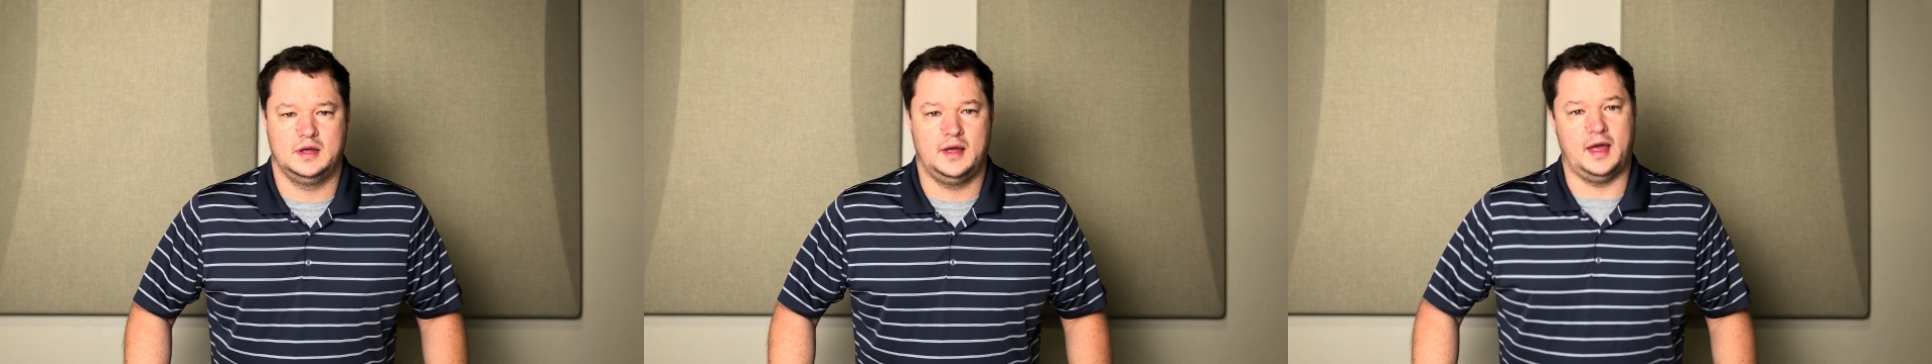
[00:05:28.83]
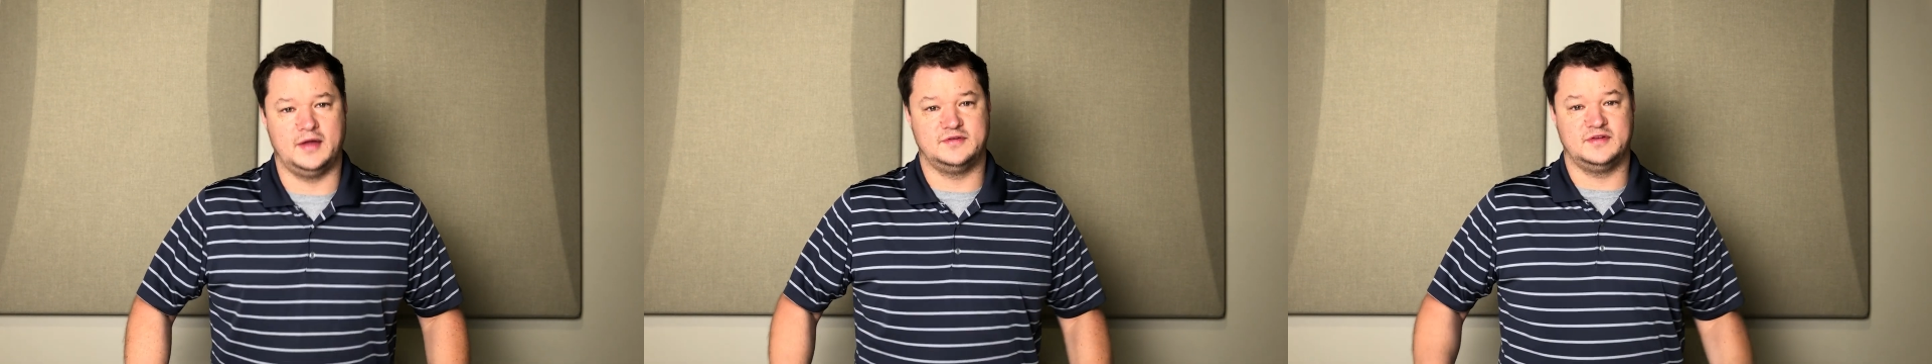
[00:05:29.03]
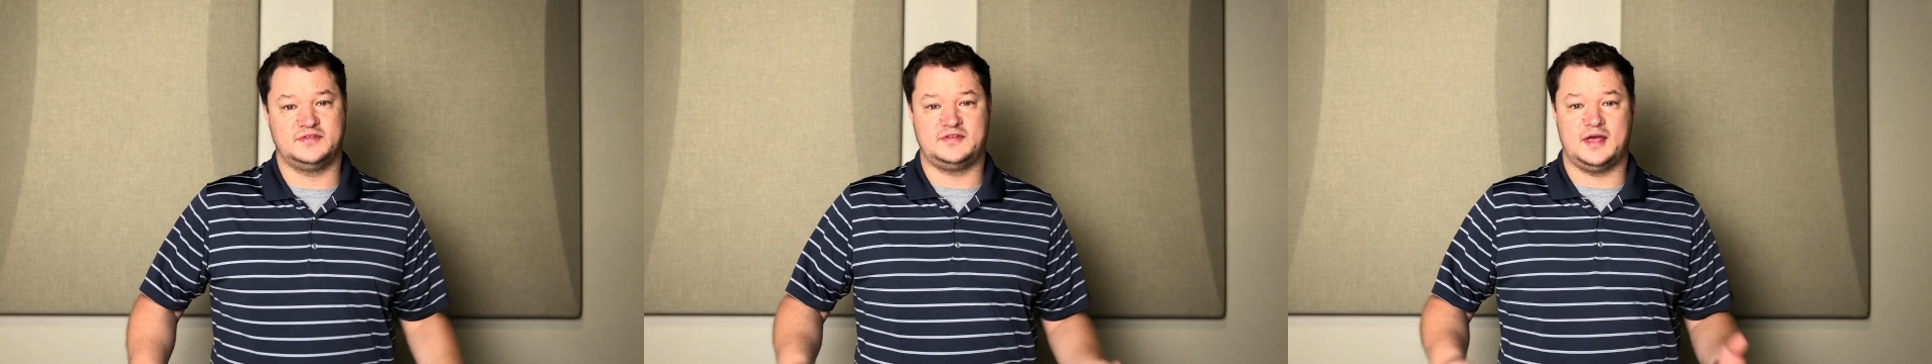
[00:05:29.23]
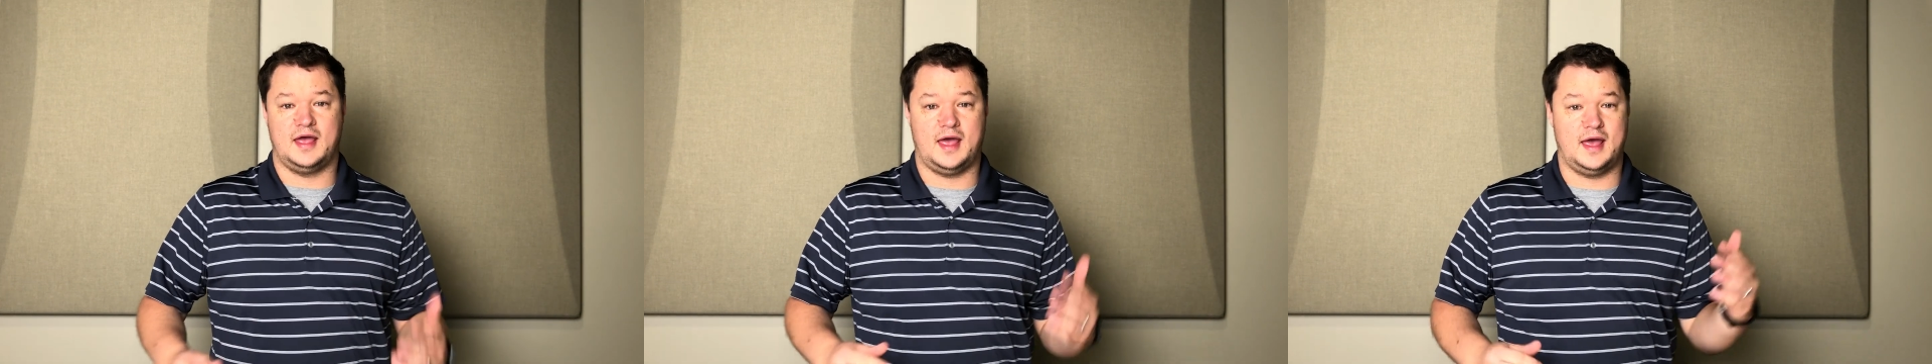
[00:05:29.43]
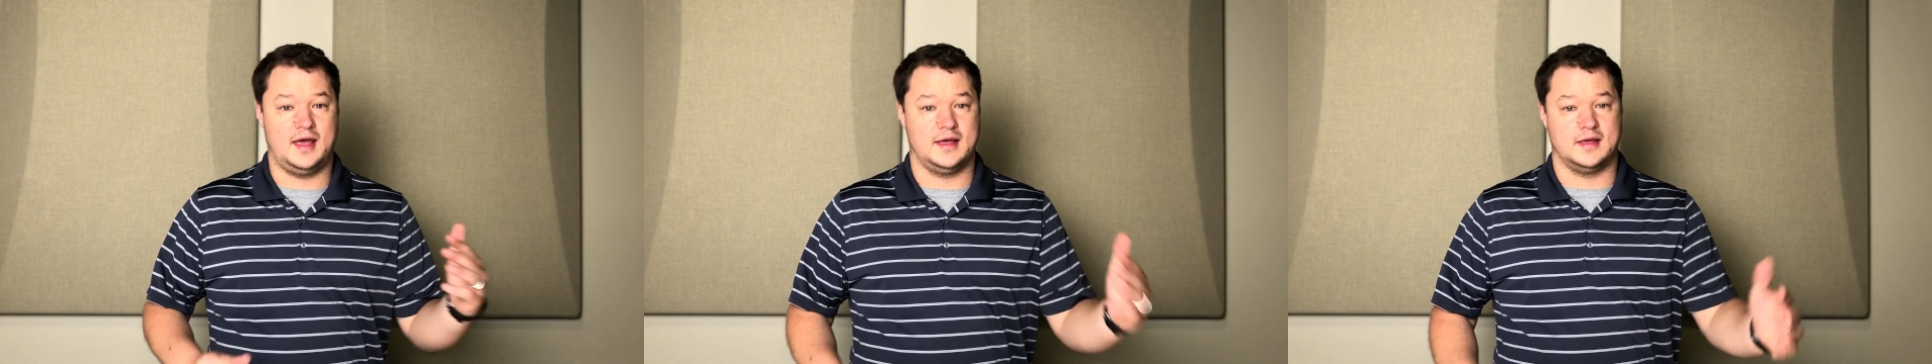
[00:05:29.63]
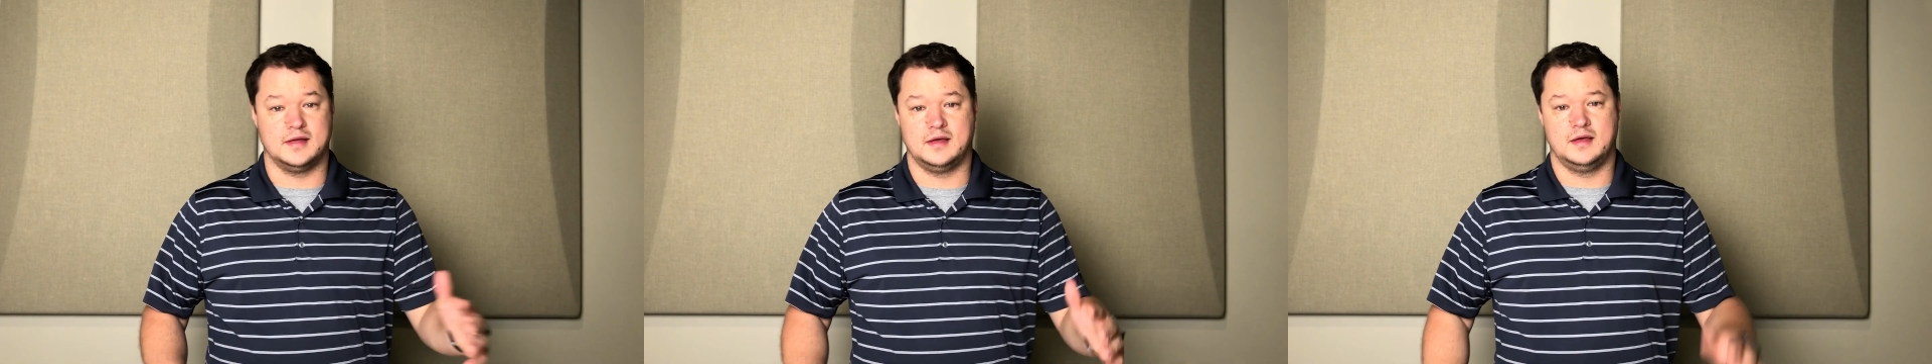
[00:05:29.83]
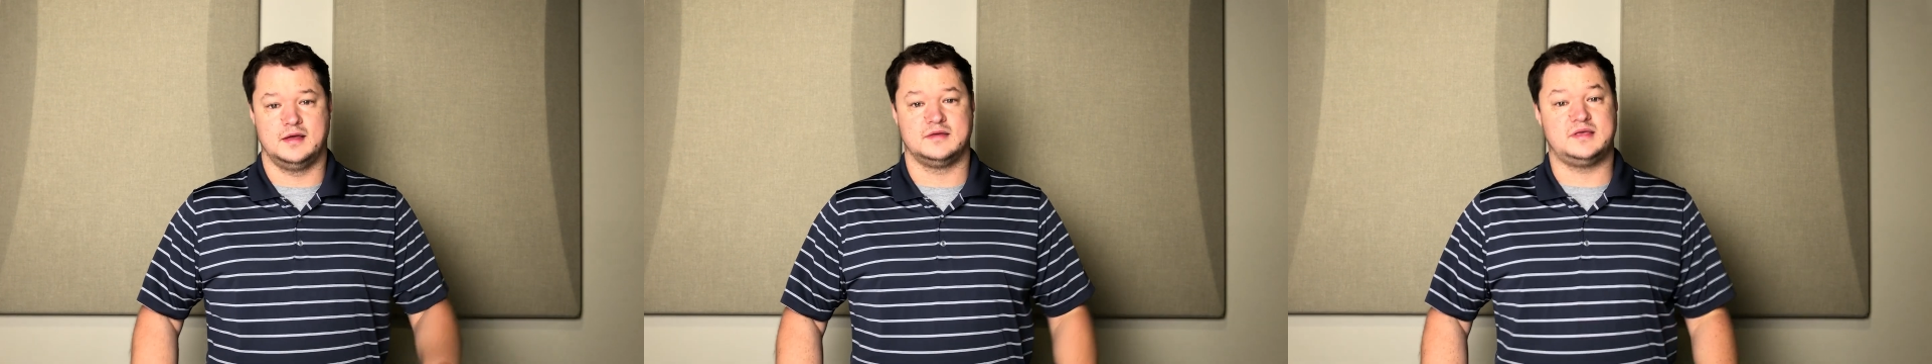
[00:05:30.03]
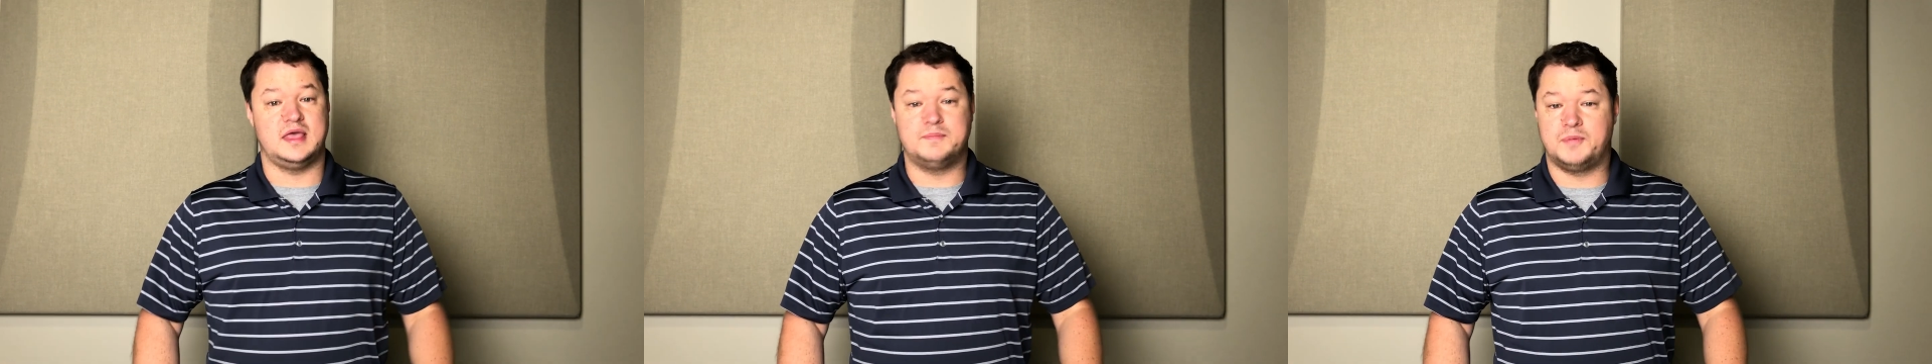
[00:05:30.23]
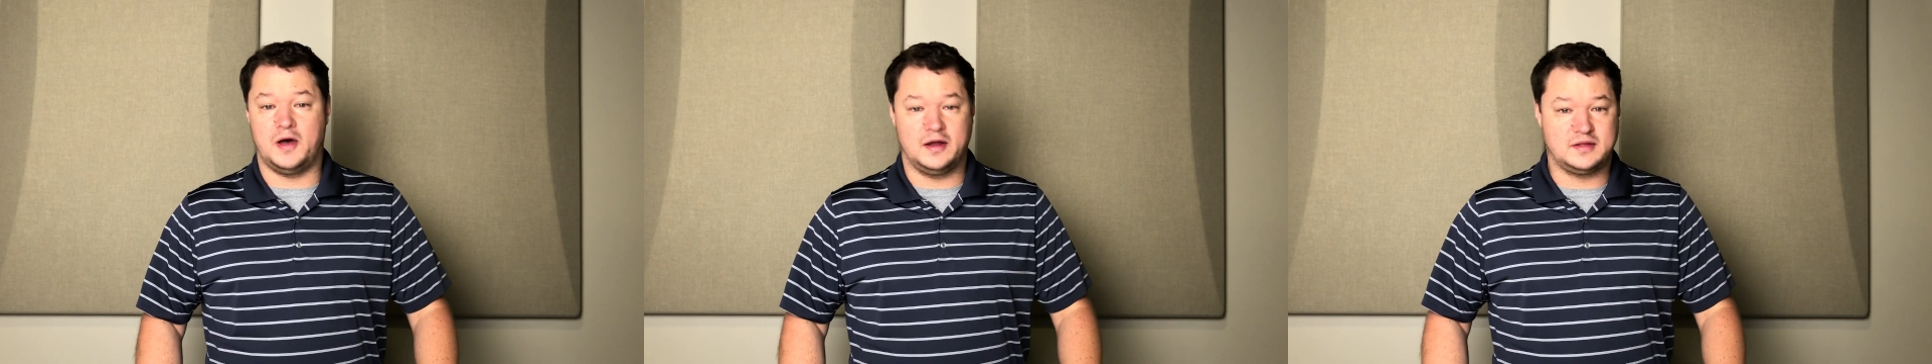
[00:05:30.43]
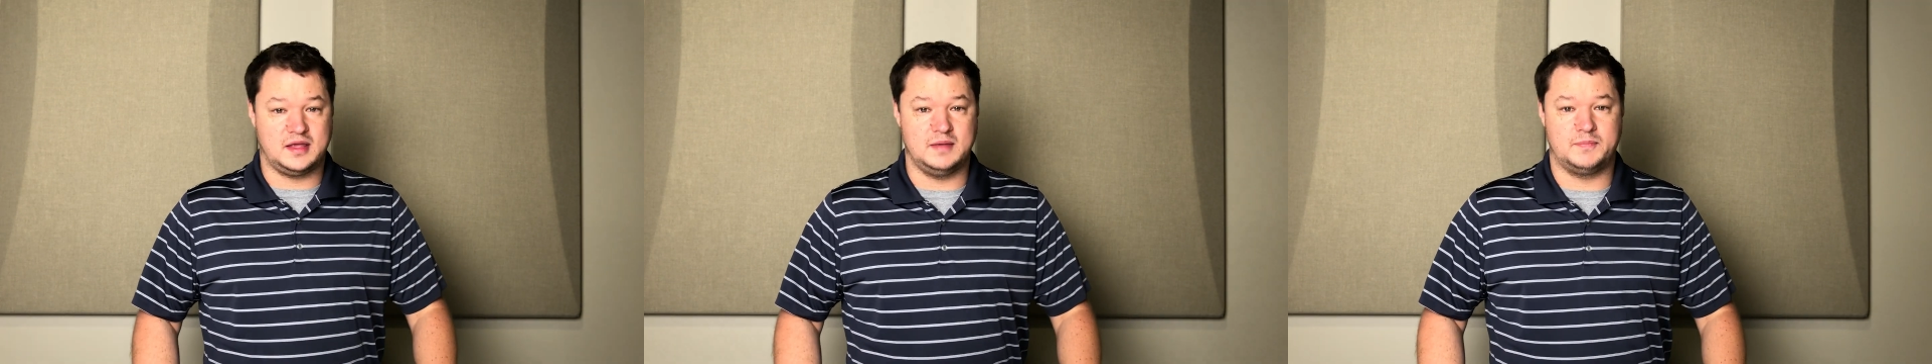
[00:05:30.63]
and just say, hey, keep
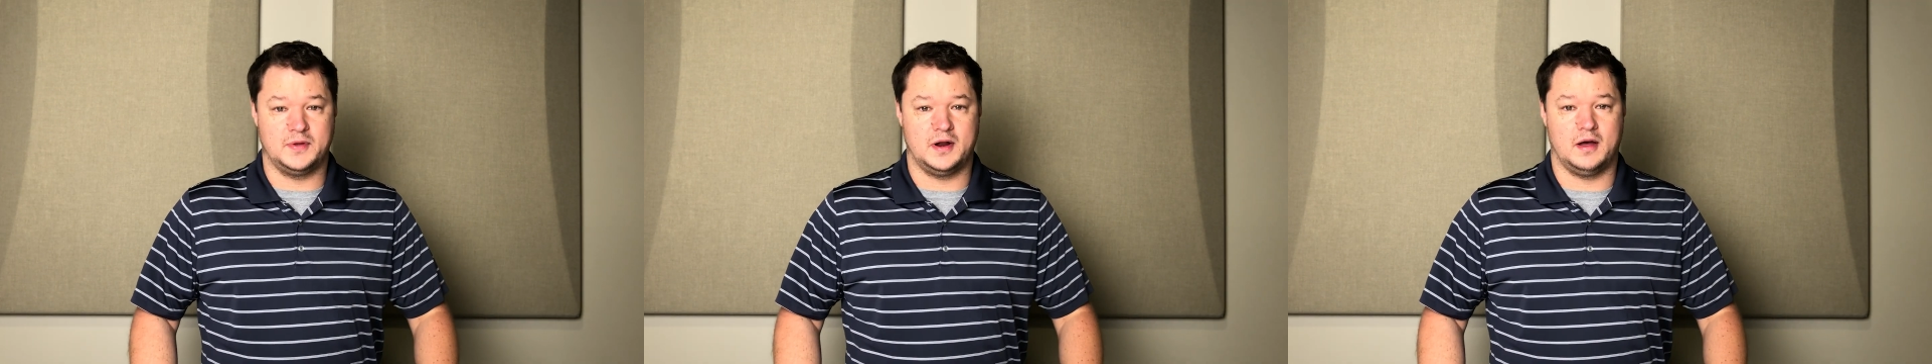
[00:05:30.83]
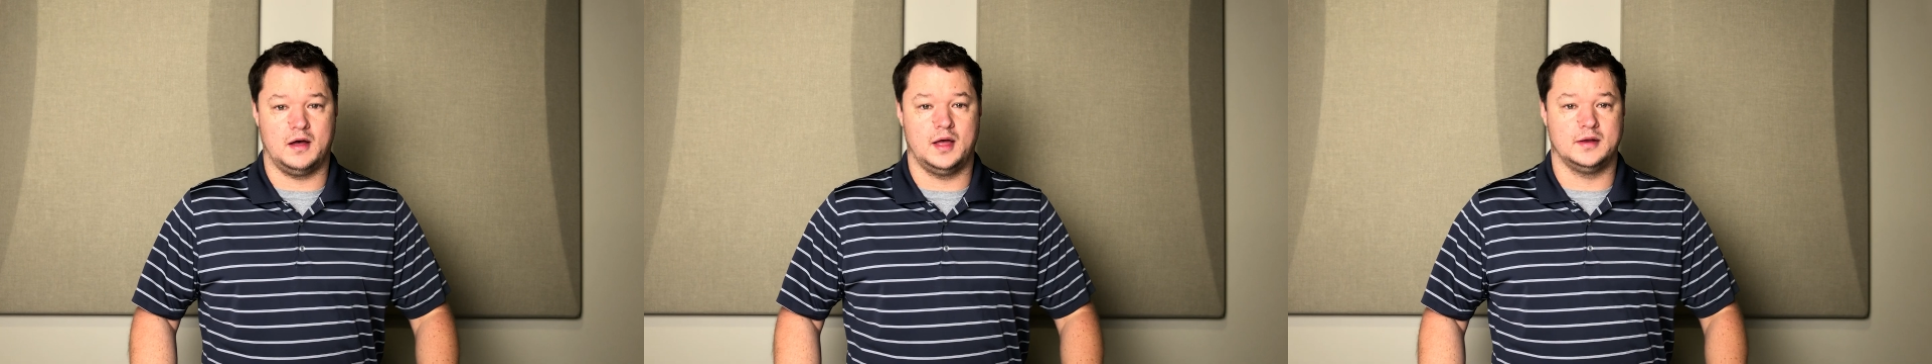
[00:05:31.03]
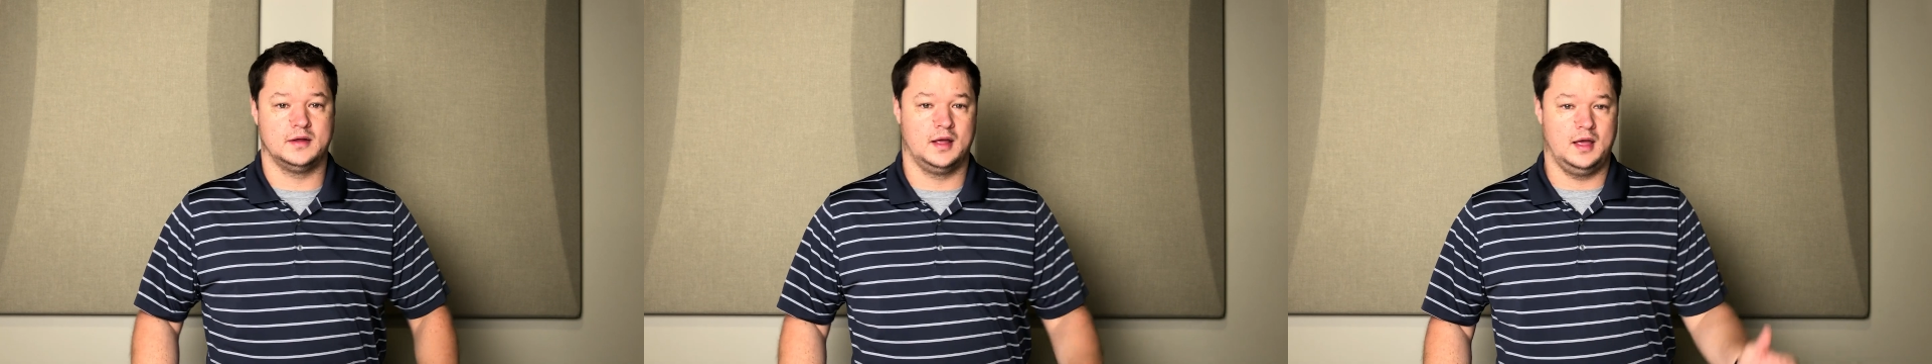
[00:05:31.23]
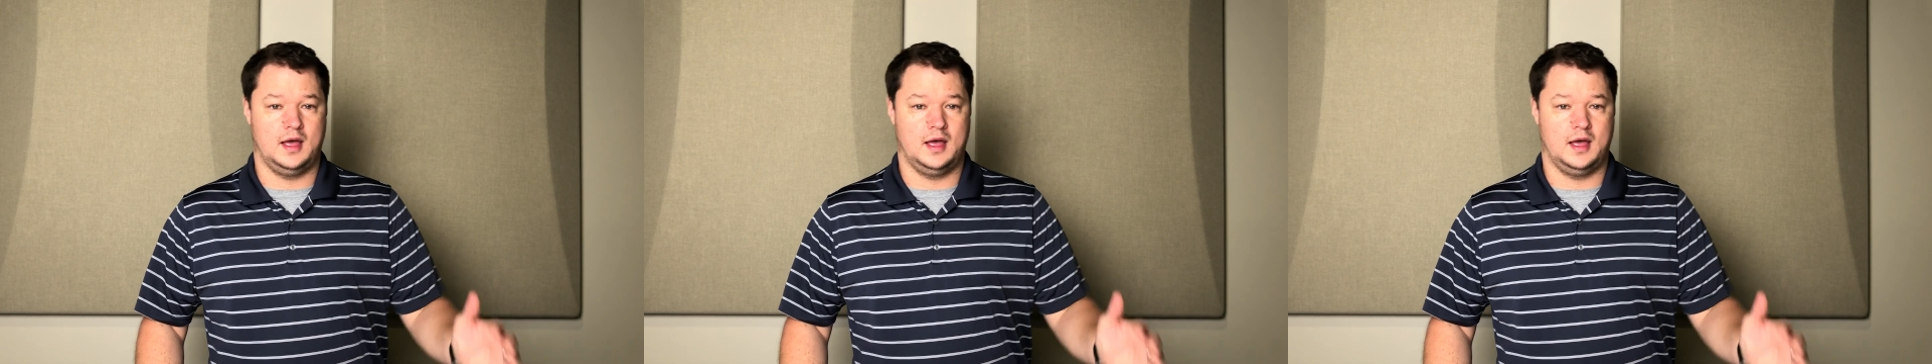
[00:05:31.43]
on keeping on.